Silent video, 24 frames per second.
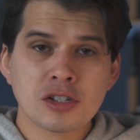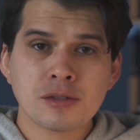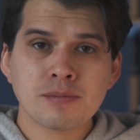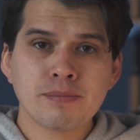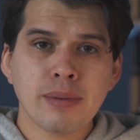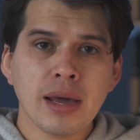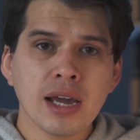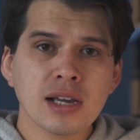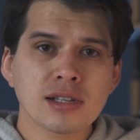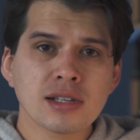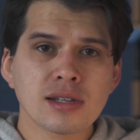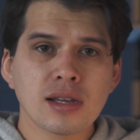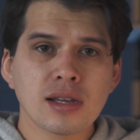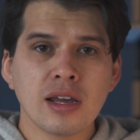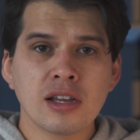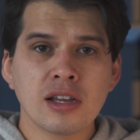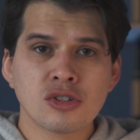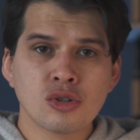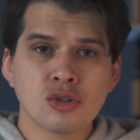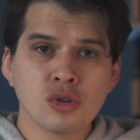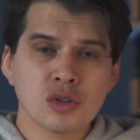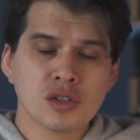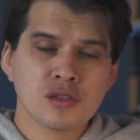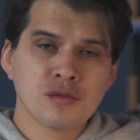specs,
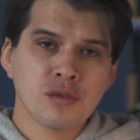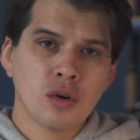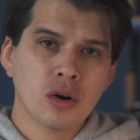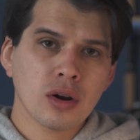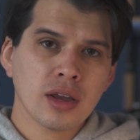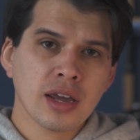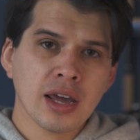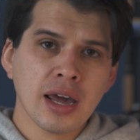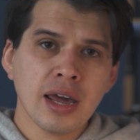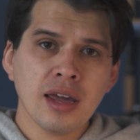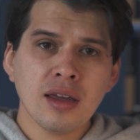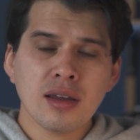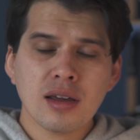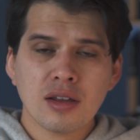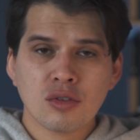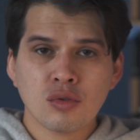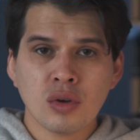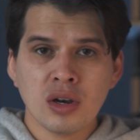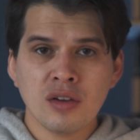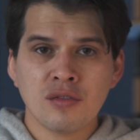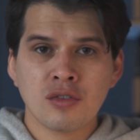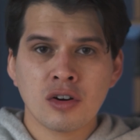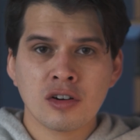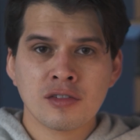it shoots 4K,
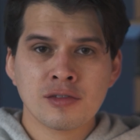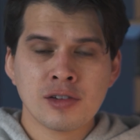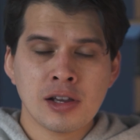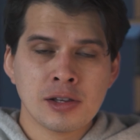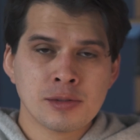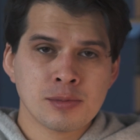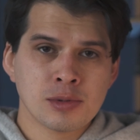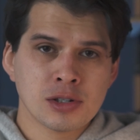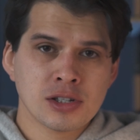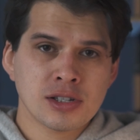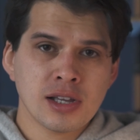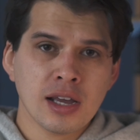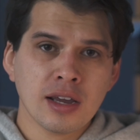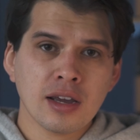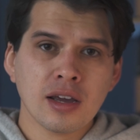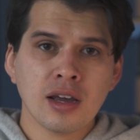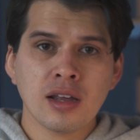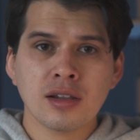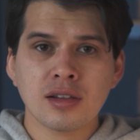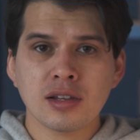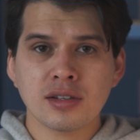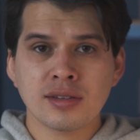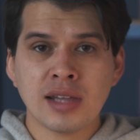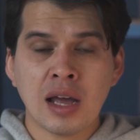24 frames per
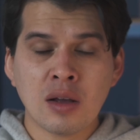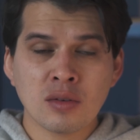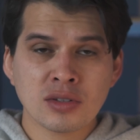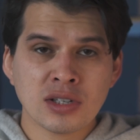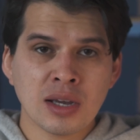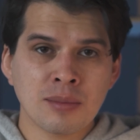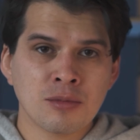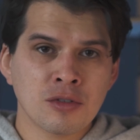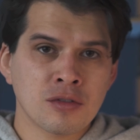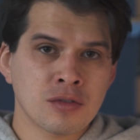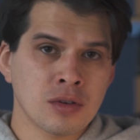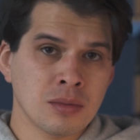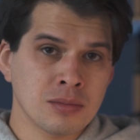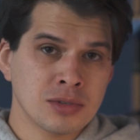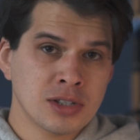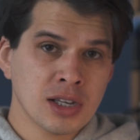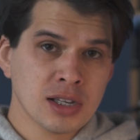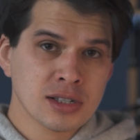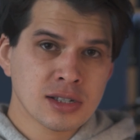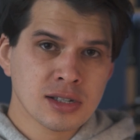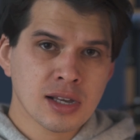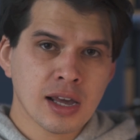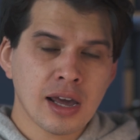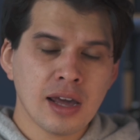second, downsample from
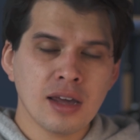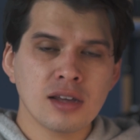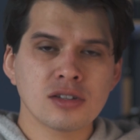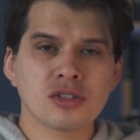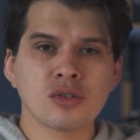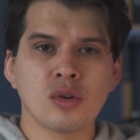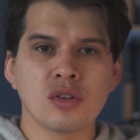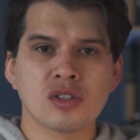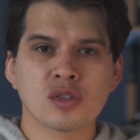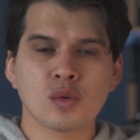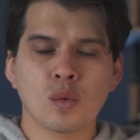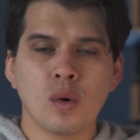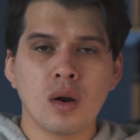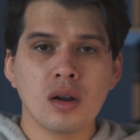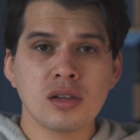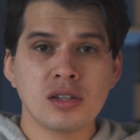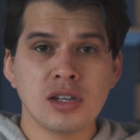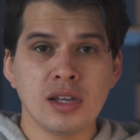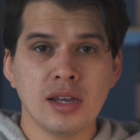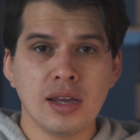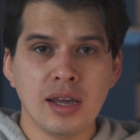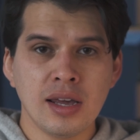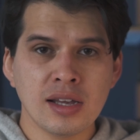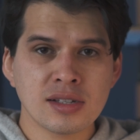6K, so its
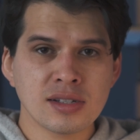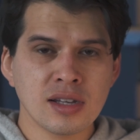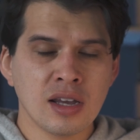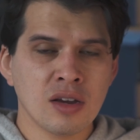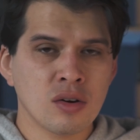quality is